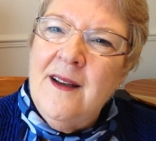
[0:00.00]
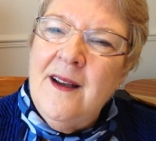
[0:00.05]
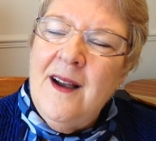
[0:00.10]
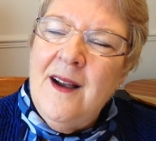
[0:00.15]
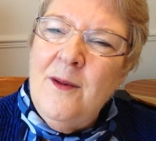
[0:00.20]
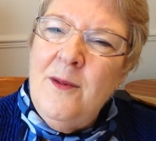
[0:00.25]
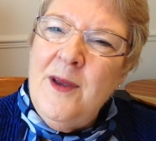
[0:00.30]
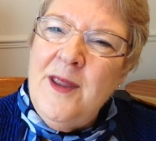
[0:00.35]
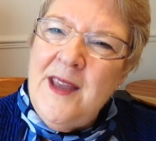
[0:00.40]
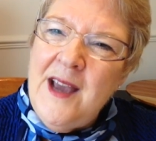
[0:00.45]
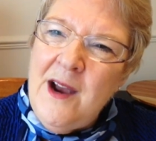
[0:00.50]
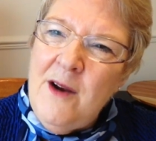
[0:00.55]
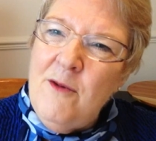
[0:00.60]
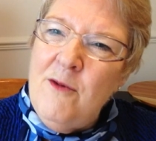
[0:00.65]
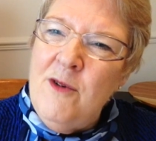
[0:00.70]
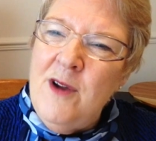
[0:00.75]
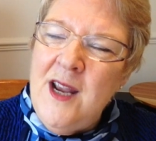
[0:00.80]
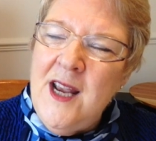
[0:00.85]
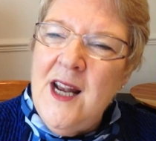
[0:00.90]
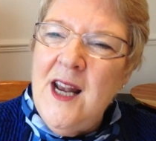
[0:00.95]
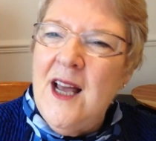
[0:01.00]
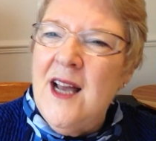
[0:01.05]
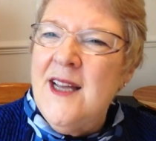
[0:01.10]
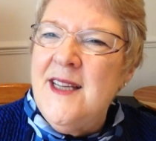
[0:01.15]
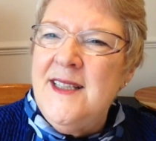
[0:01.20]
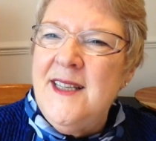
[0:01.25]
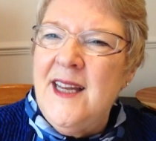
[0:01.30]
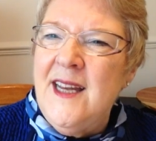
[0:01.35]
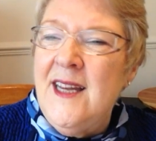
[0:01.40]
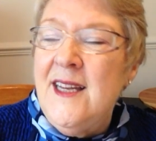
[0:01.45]
And without
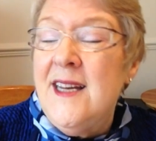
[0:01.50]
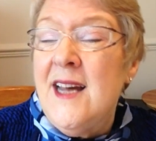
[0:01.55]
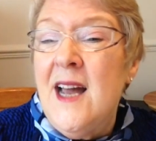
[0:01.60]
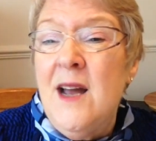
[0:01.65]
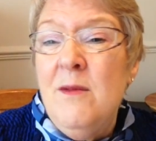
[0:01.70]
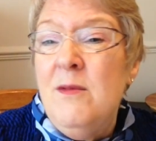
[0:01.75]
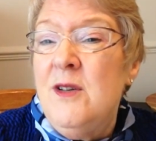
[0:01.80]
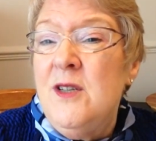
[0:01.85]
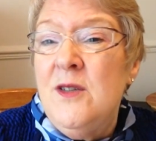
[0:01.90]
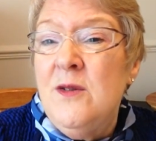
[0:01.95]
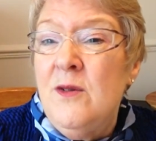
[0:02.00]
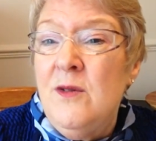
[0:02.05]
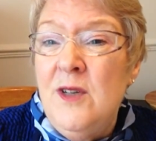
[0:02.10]
realising it, I was